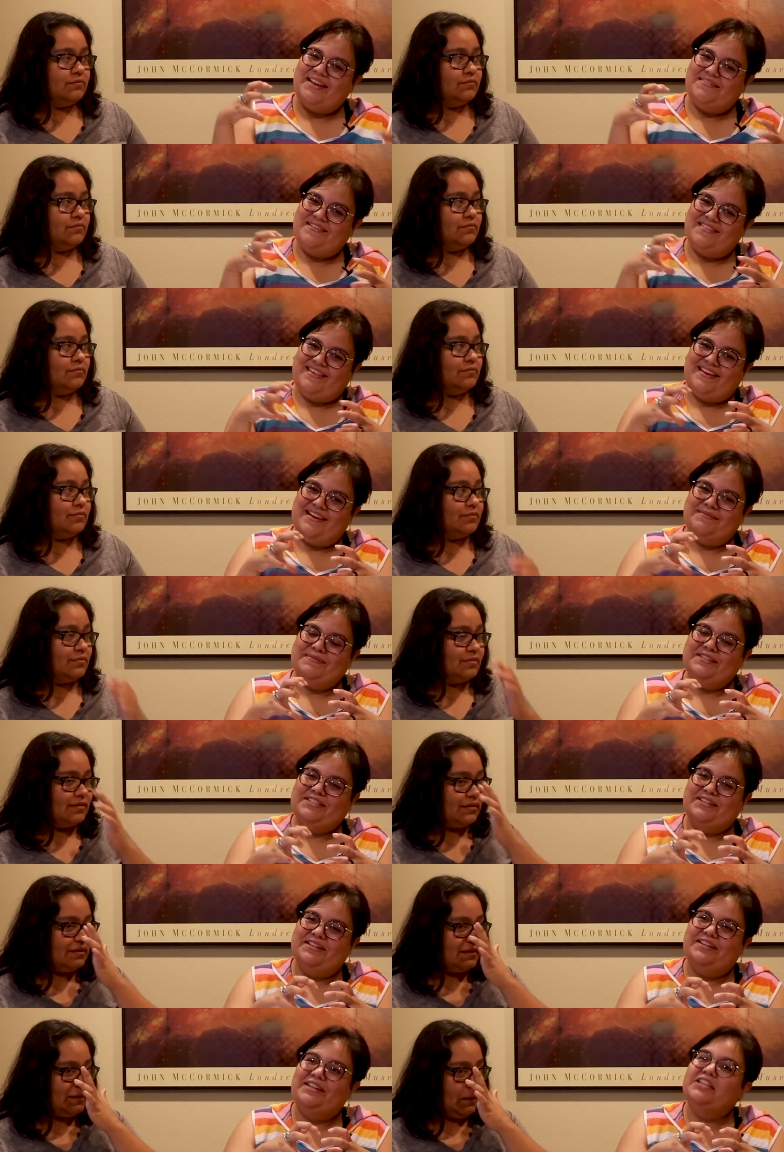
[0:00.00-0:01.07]
Speaker 1: everything up
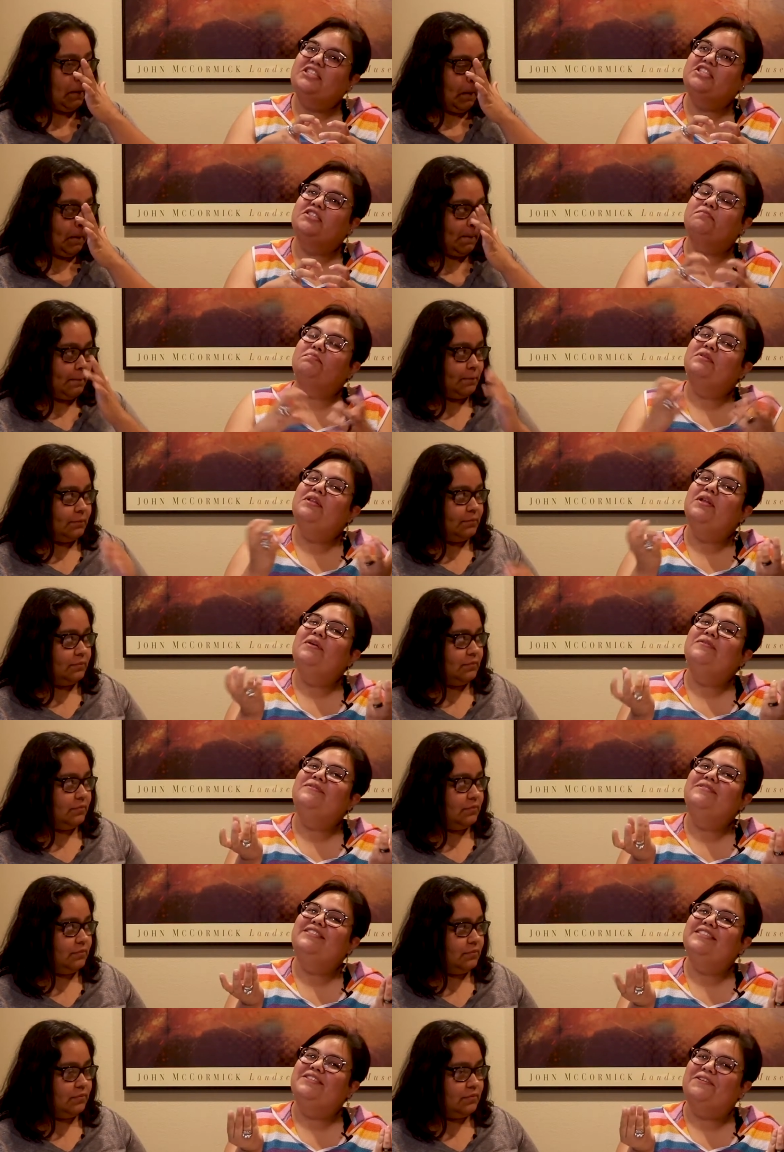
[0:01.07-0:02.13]
until it
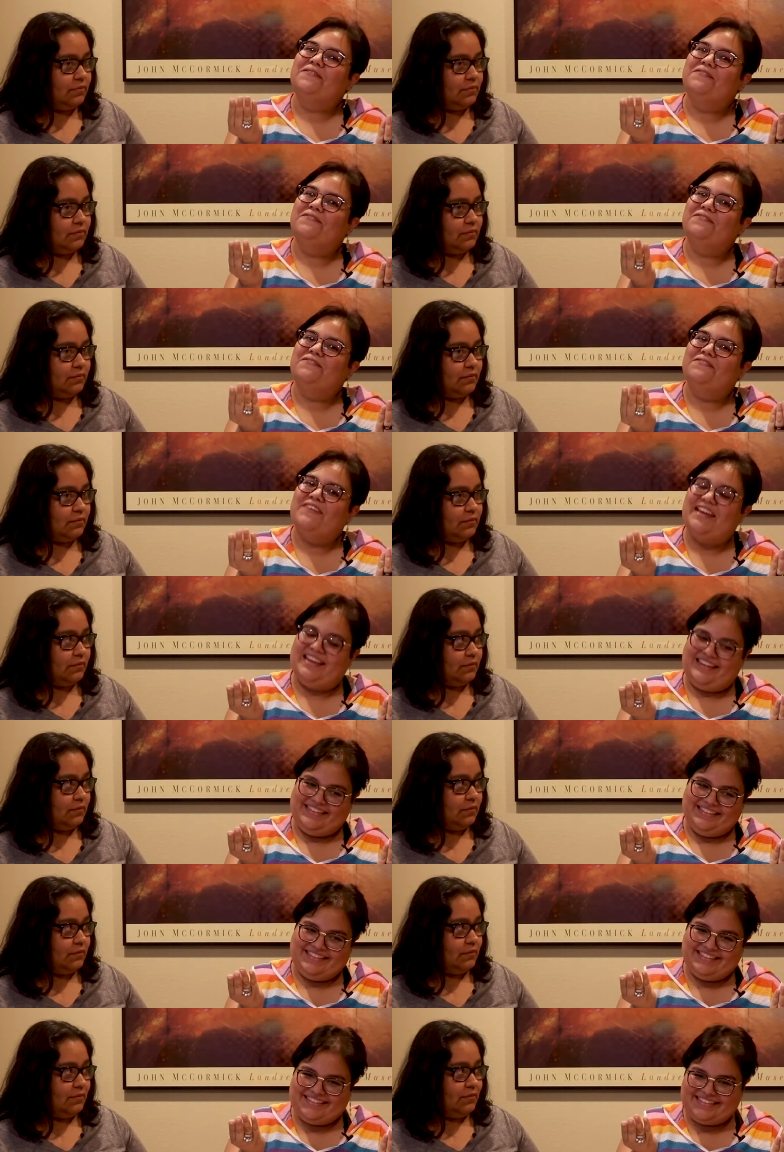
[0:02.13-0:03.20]
explodes in your
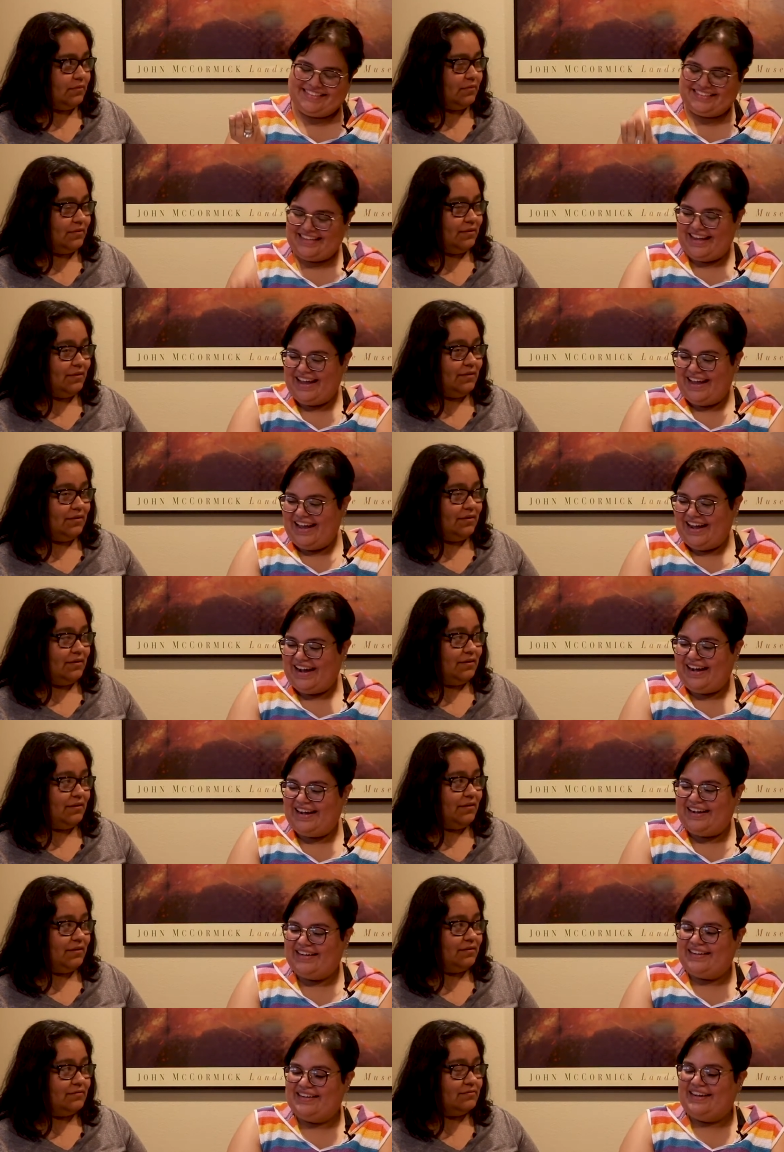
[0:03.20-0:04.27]
face.
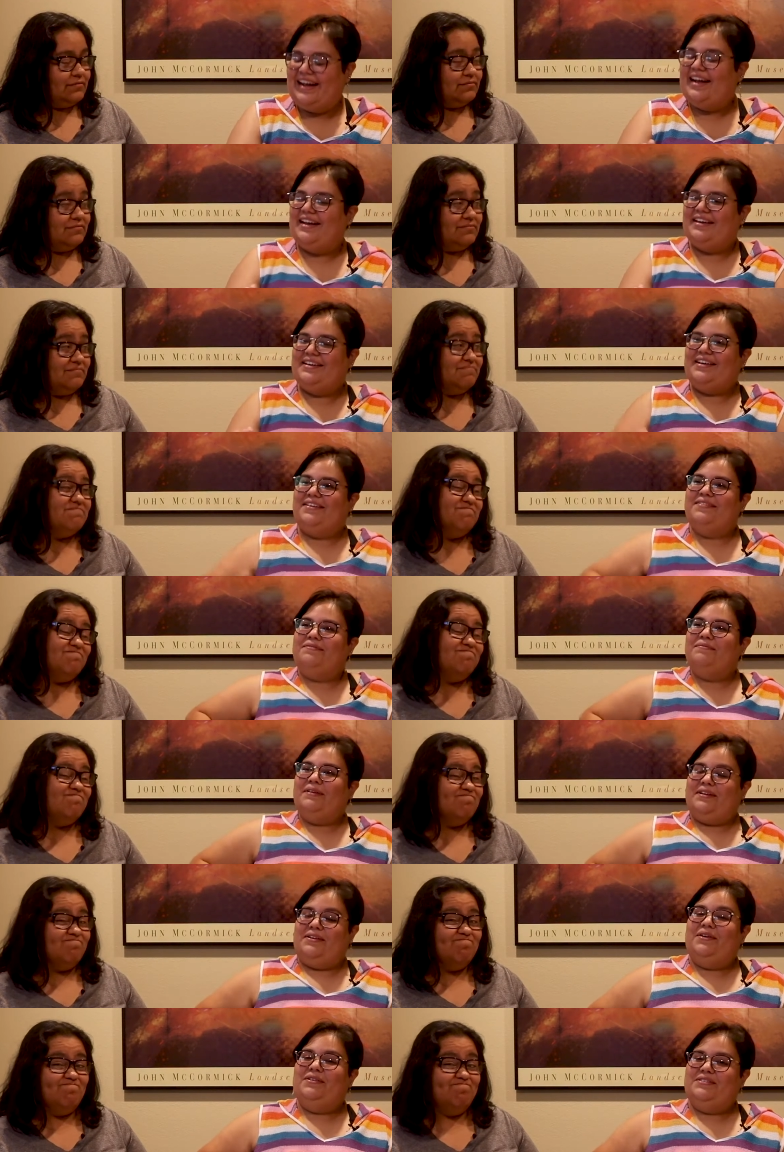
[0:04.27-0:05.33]
Uh, I have
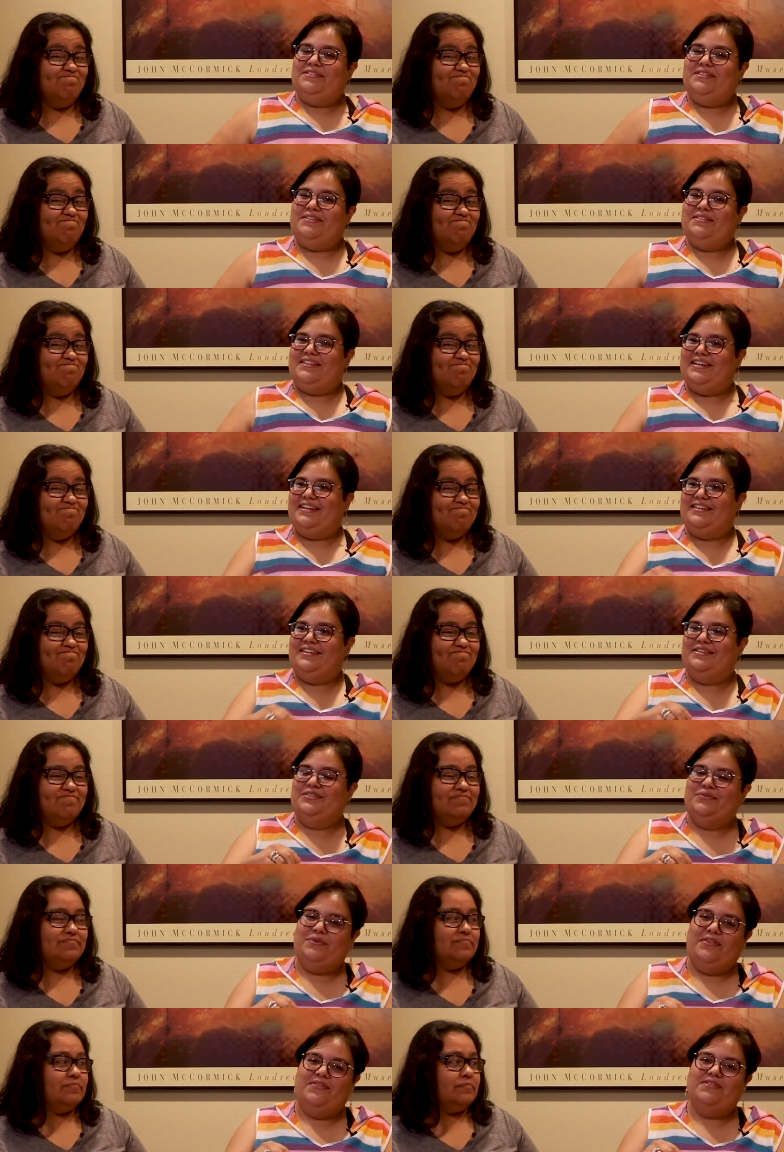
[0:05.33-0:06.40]
been also diagnosed
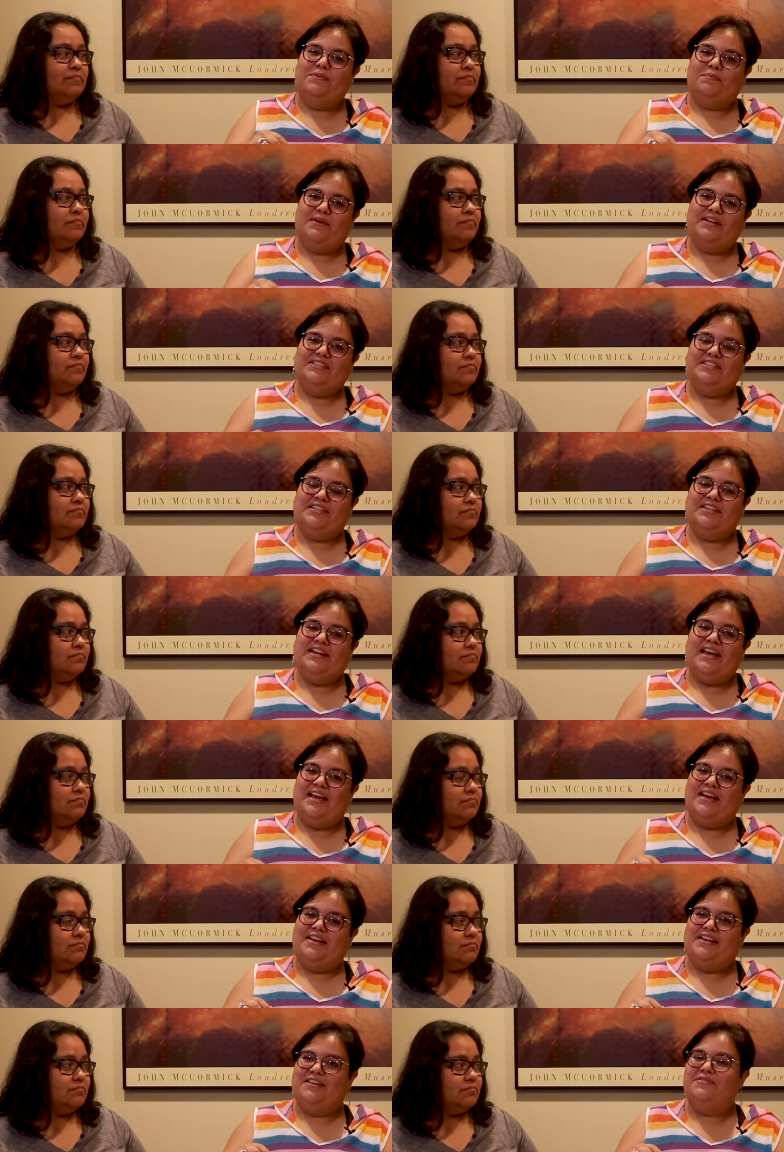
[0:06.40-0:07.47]
with depression,
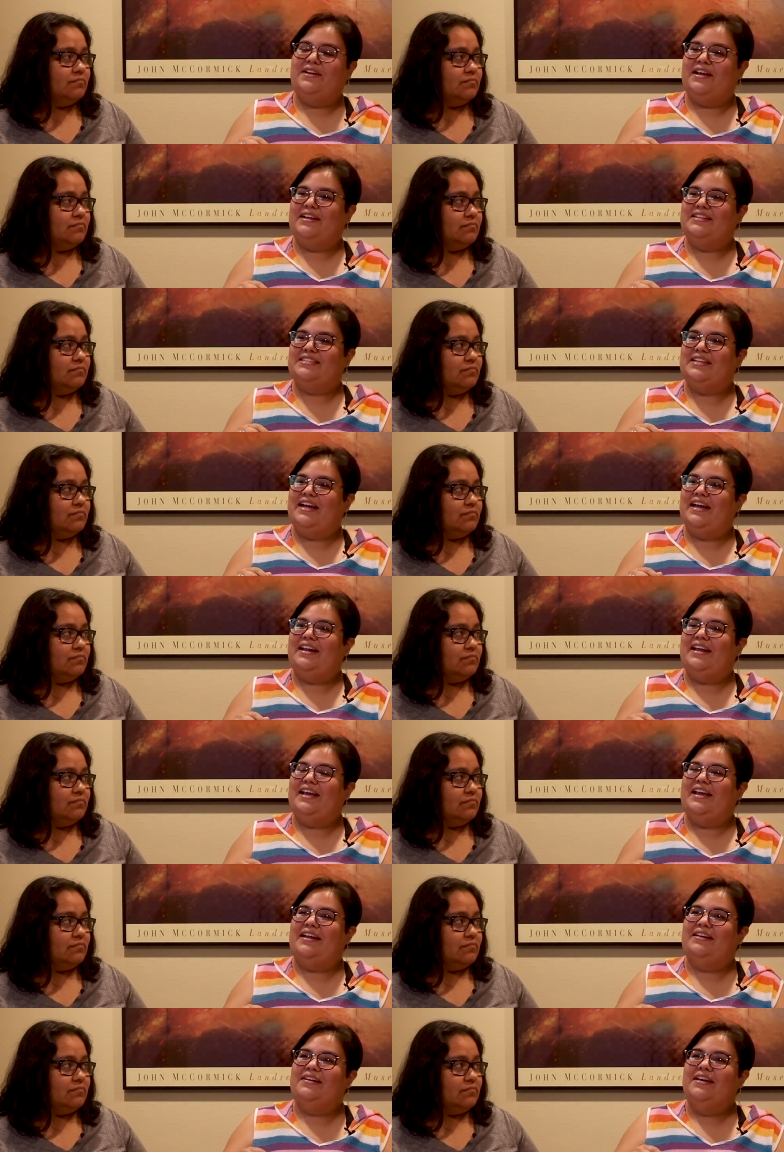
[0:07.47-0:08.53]
acute anxiety,
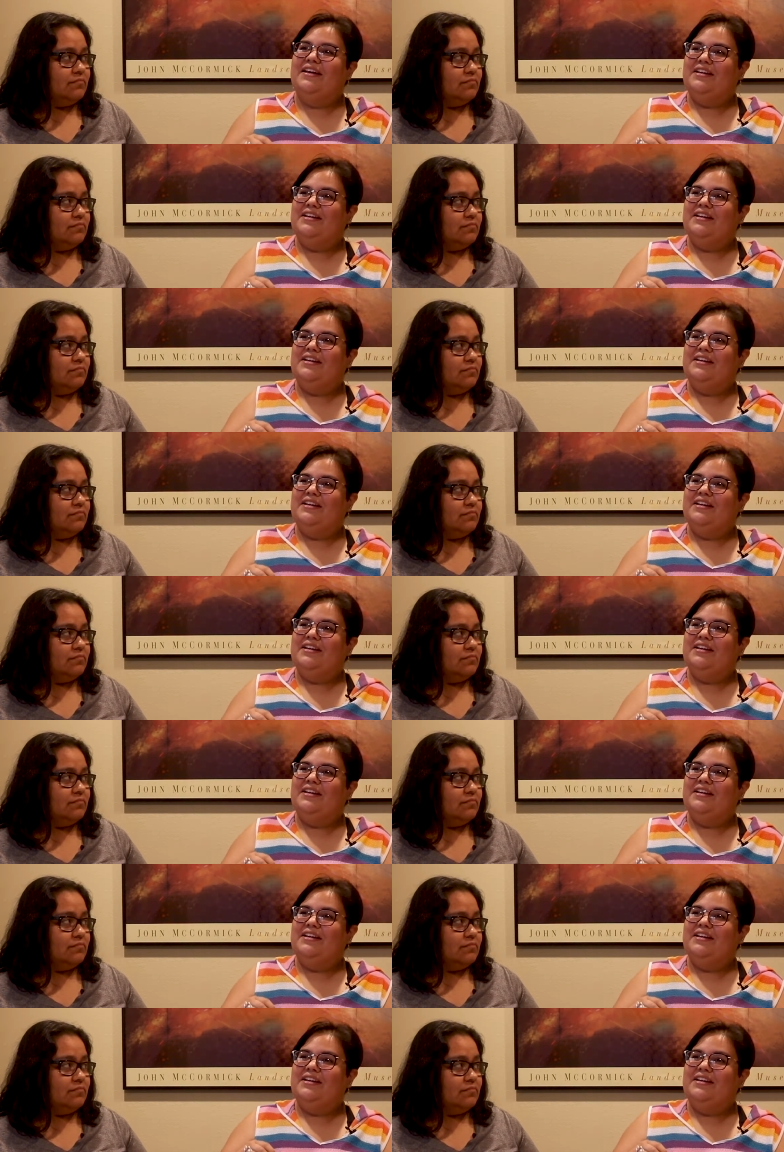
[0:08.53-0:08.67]
and